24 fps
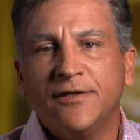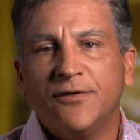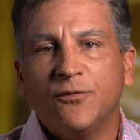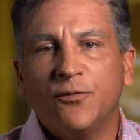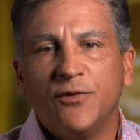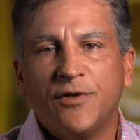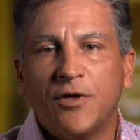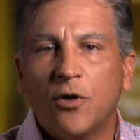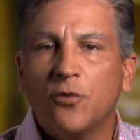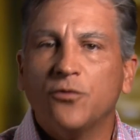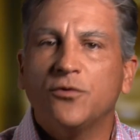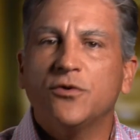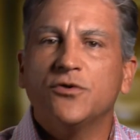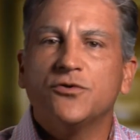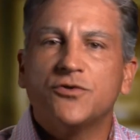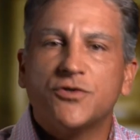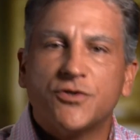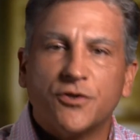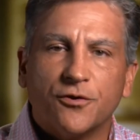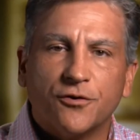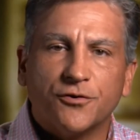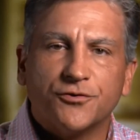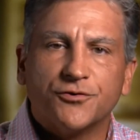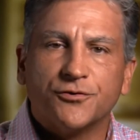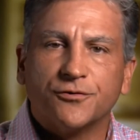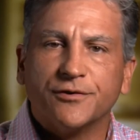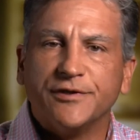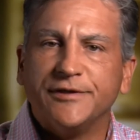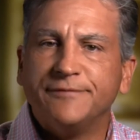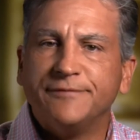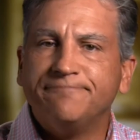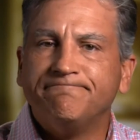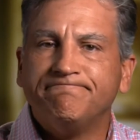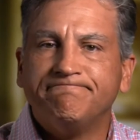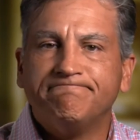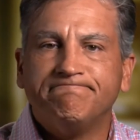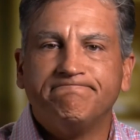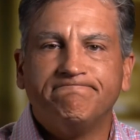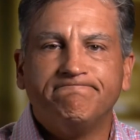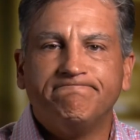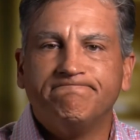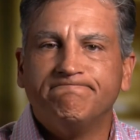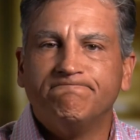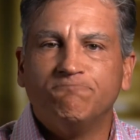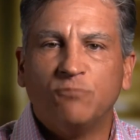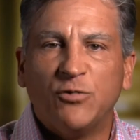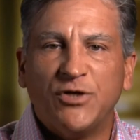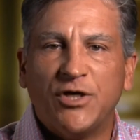We don't do surgery.
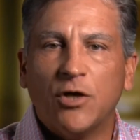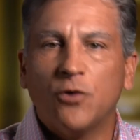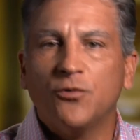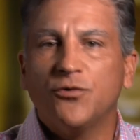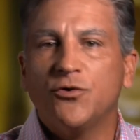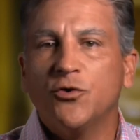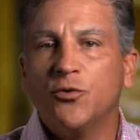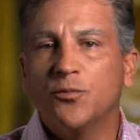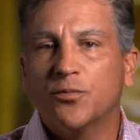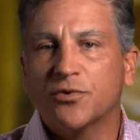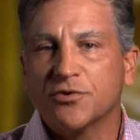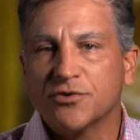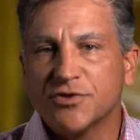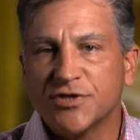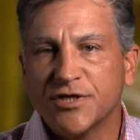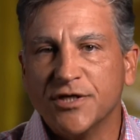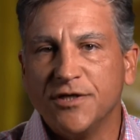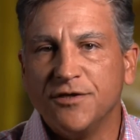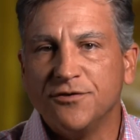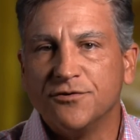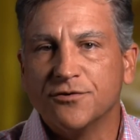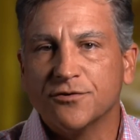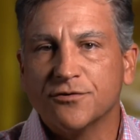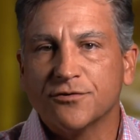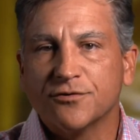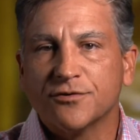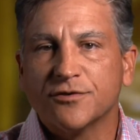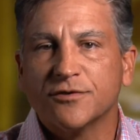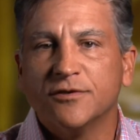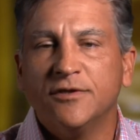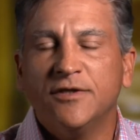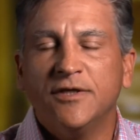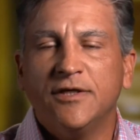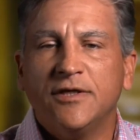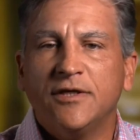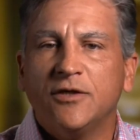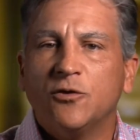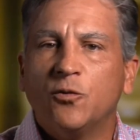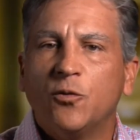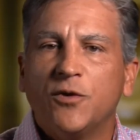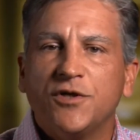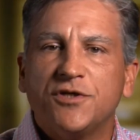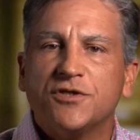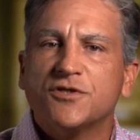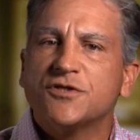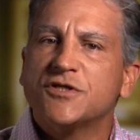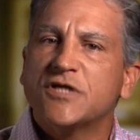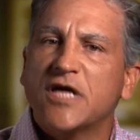We don't do procedures. We
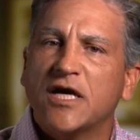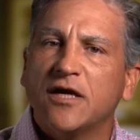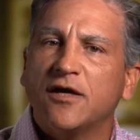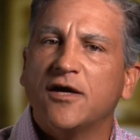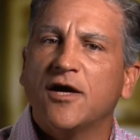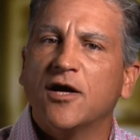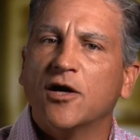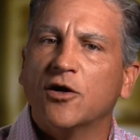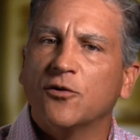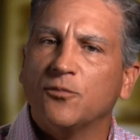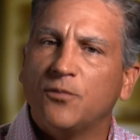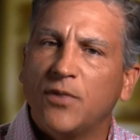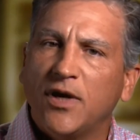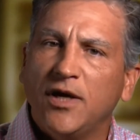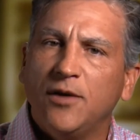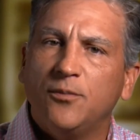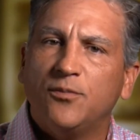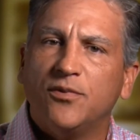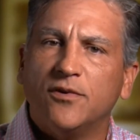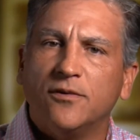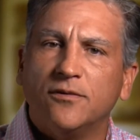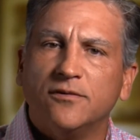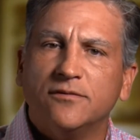just take care of people.